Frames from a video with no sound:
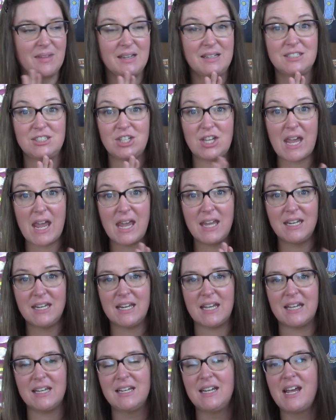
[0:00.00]
She hated
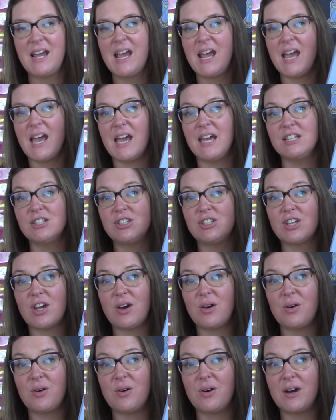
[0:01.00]
it. And
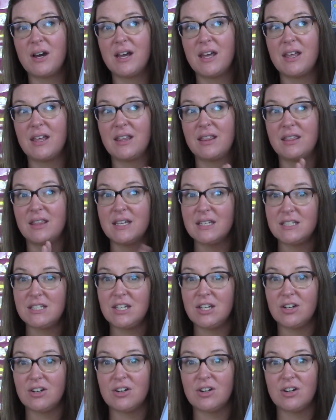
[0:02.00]
so this
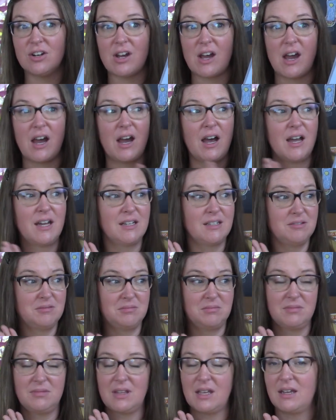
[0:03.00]
year
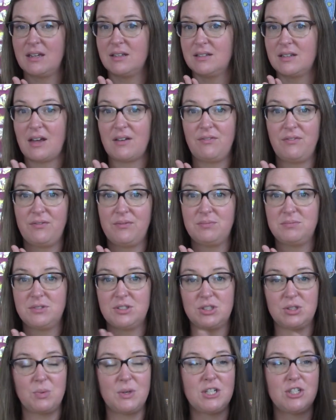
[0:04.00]
a
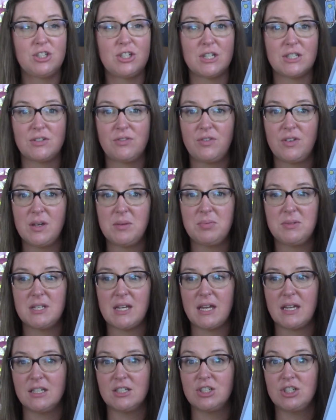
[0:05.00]
switch has flipped
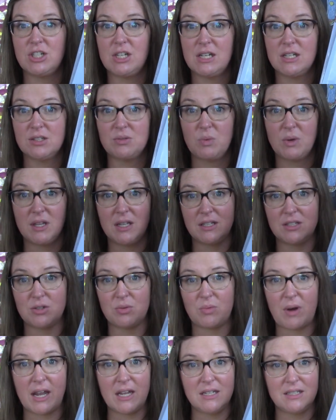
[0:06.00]
and she is willing to
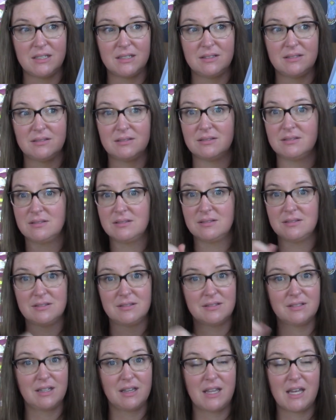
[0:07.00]
write
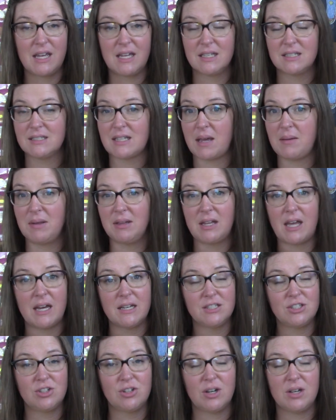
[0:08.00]
things. I mean,
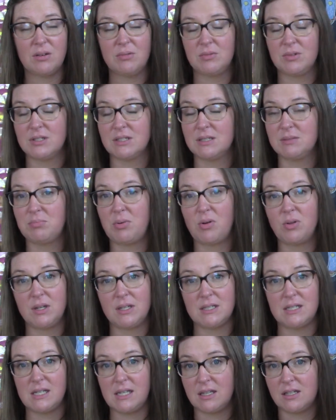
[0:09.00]
last year it was
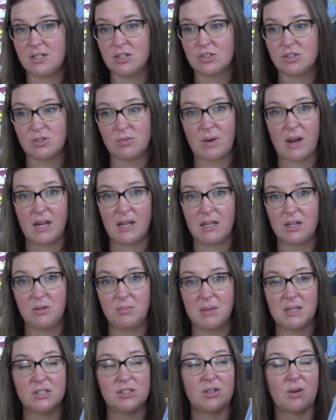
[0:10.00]
pulling teeth just to write a little
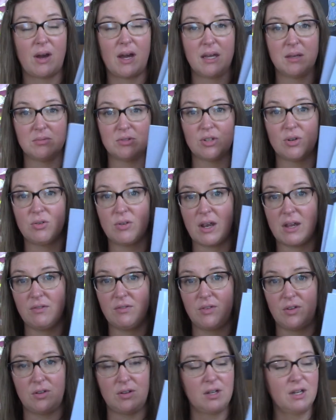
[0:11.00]
bit. So I am so
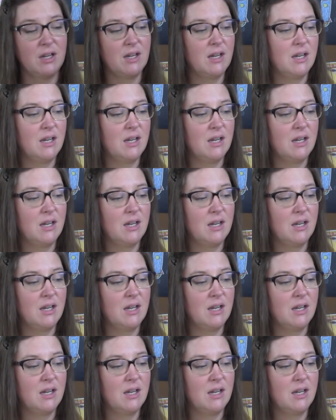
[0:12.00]
grateful.